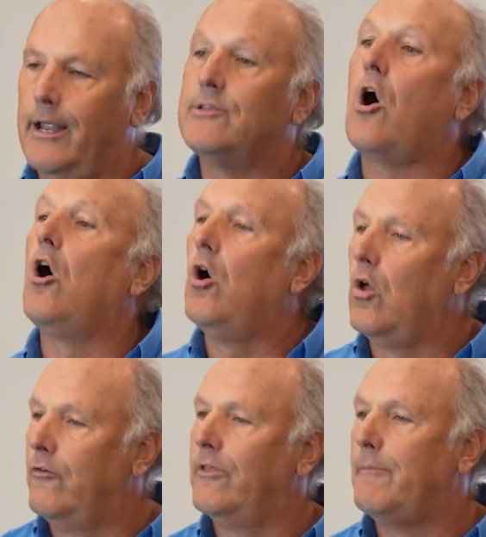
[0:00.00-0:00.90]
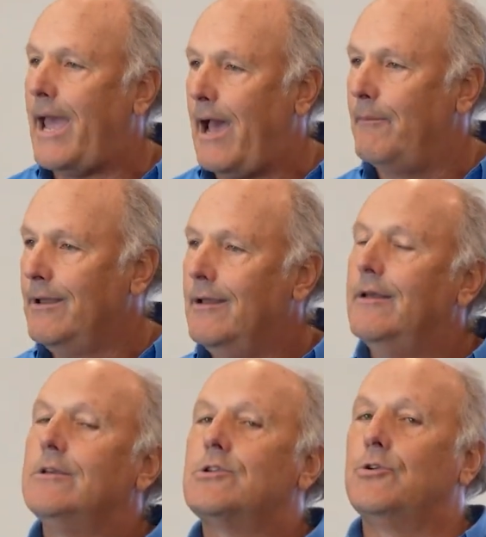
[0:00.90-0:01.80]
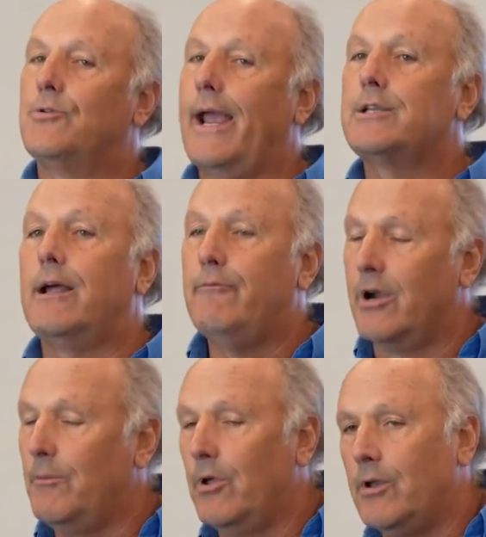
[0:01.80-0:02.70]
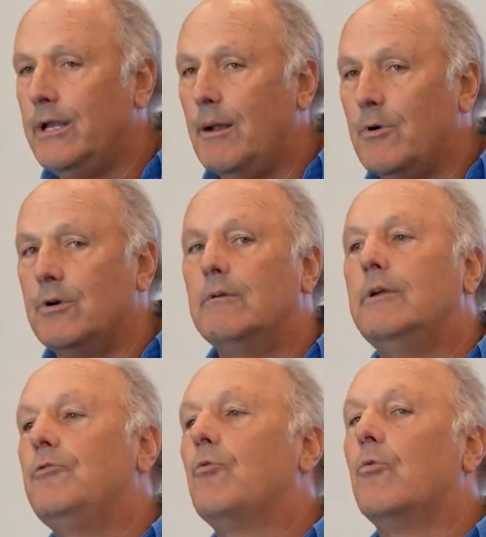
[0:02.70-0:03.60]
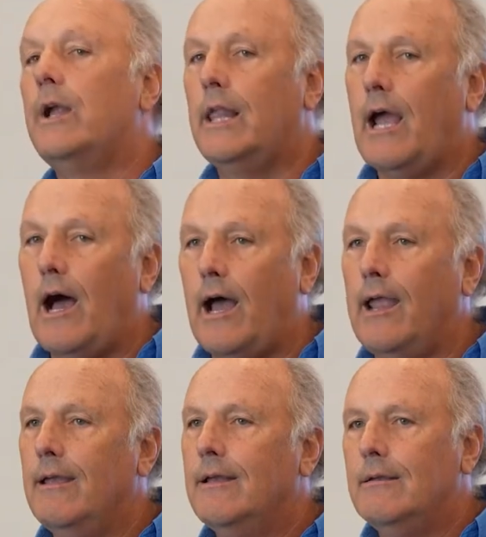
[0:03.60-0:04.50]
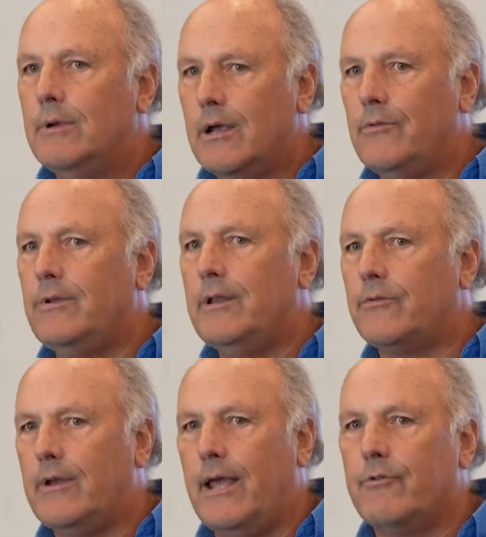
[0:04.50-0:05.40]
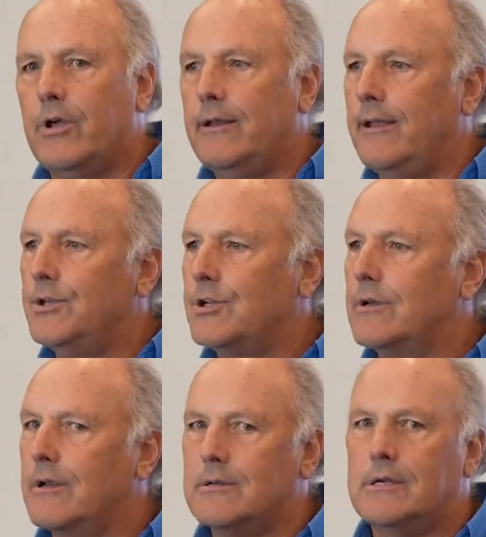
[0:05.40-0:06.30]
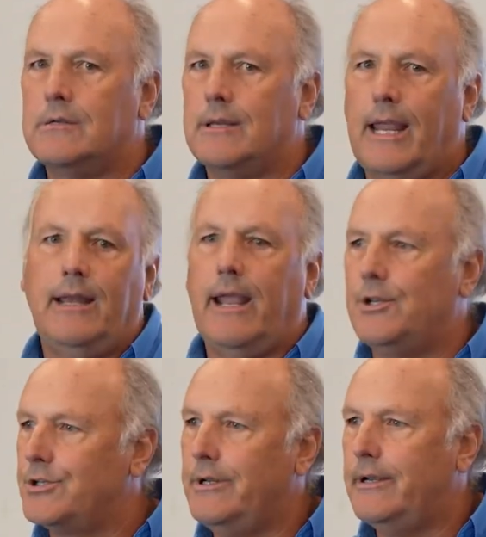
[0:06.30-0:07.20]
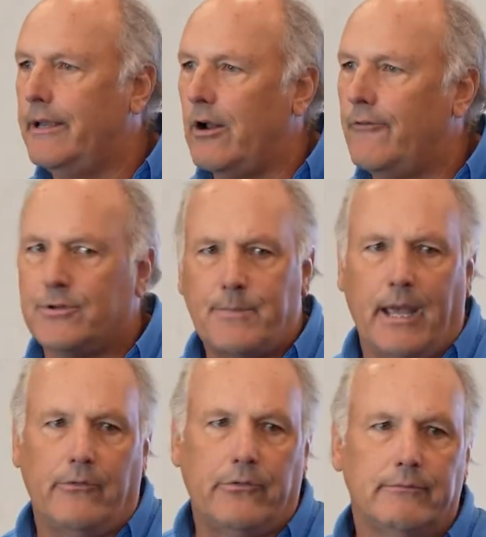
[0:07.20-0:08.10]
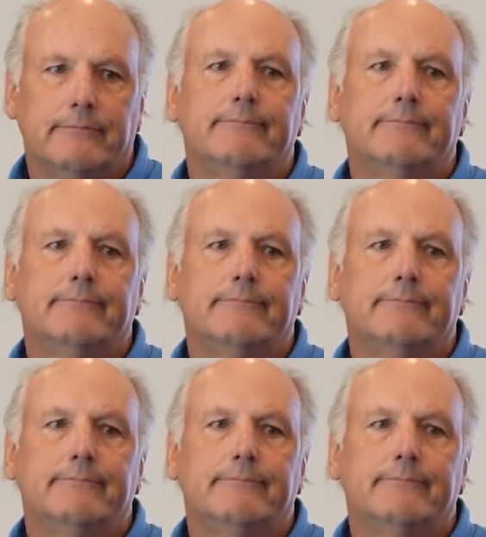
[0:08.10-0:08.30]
It's all over the map. So his reaction time variability number is really high because he doesn't have good attention because he's an ADHD kid off his meds.